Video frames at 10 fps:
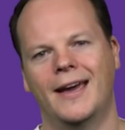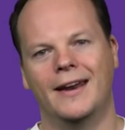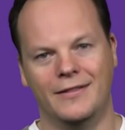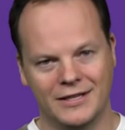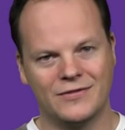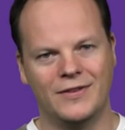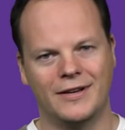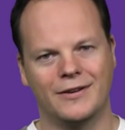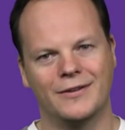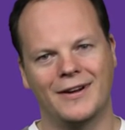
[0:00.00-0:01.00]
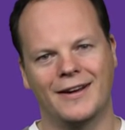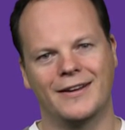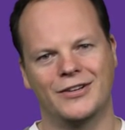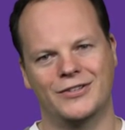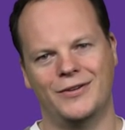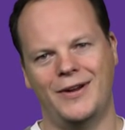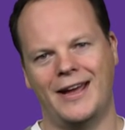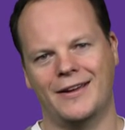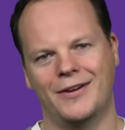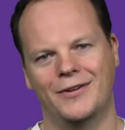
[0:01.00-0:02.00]
And in this video, I'm going to show you
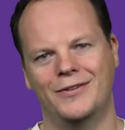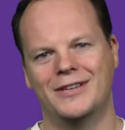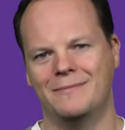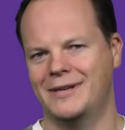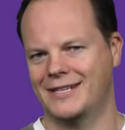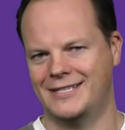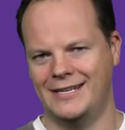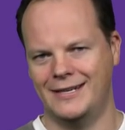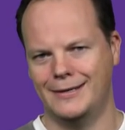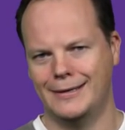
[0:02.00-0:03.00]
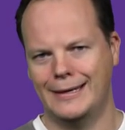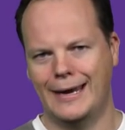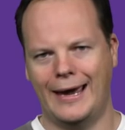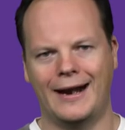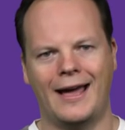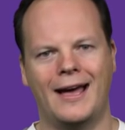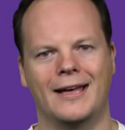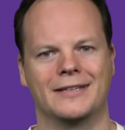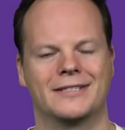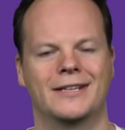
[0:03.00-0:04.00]
how code can be extended and
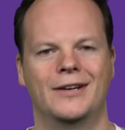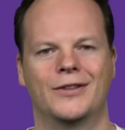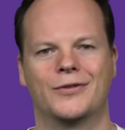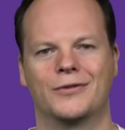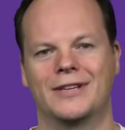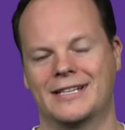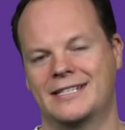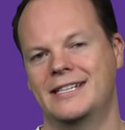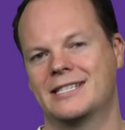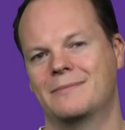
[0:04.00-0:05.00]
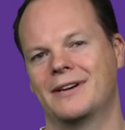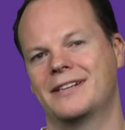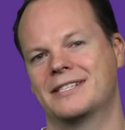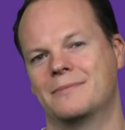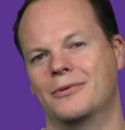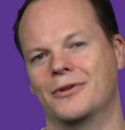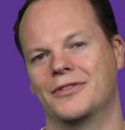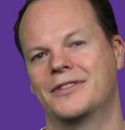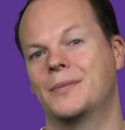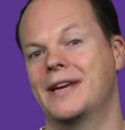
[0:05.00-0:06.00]
enhanced through the extensibility support
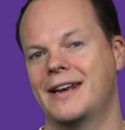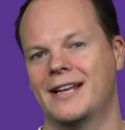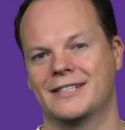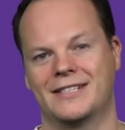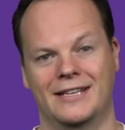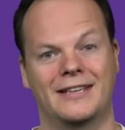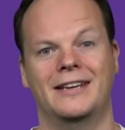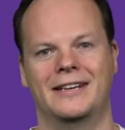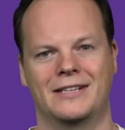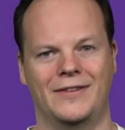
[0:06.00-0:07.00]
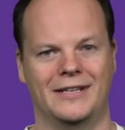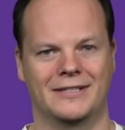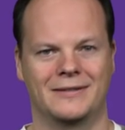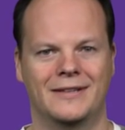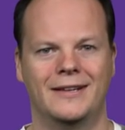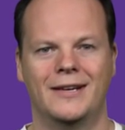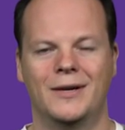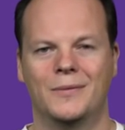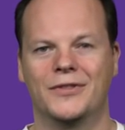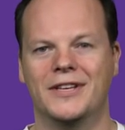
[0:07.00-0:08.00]
that we announced at the Connect event.
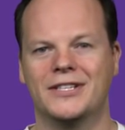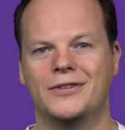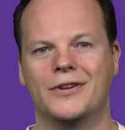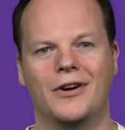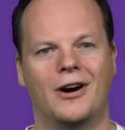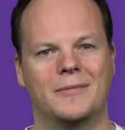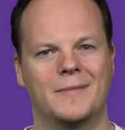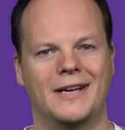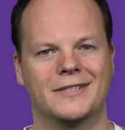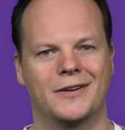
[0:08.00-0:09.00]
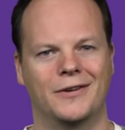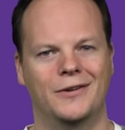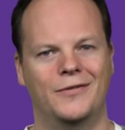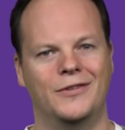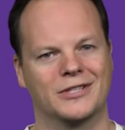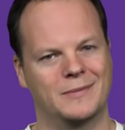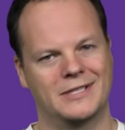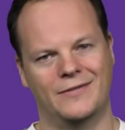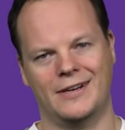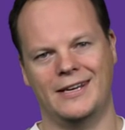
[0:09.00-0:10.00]
With this, you can optimize code for your
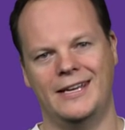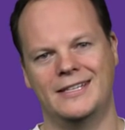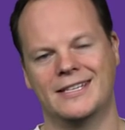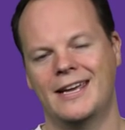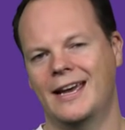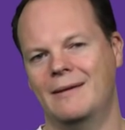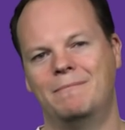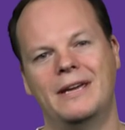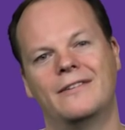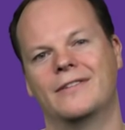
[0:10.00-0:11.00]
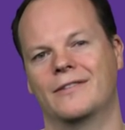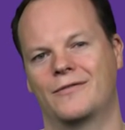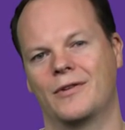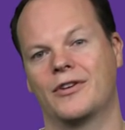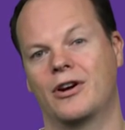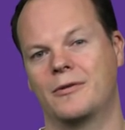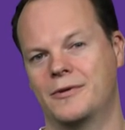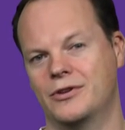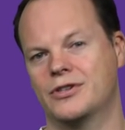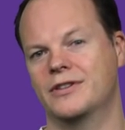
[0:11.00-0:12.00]
specific needs and benefit from the
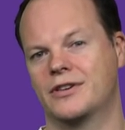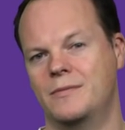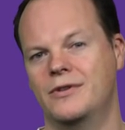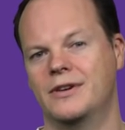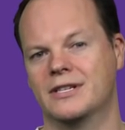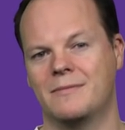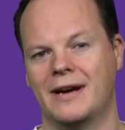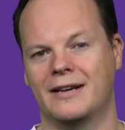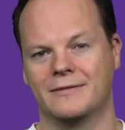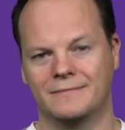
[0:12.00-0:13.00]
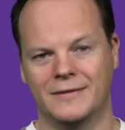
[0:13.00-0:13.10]
contribution the community has made.